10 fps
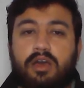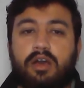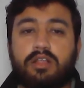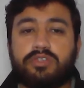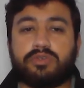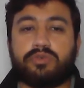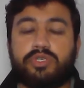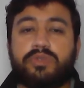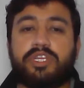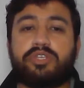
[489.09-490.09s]
Also,
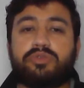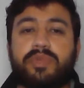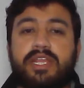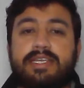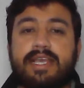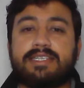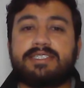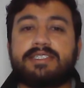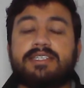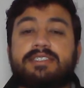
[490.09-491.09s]
you need to bring tax
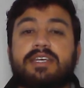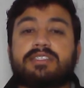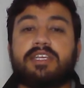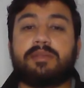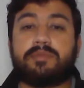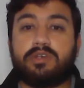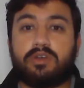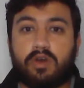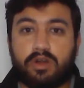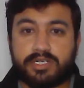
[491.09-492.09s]
return transcript,
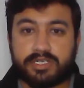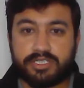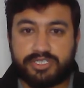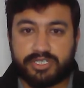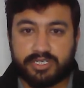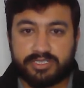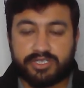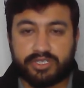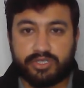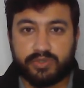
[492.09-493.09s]
not
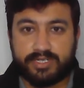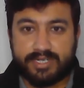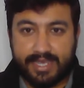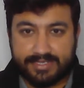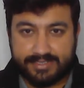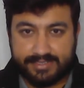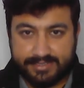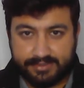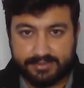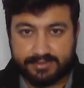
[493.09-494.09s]
just your tax
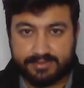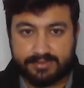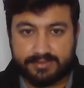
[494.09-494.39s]
returns.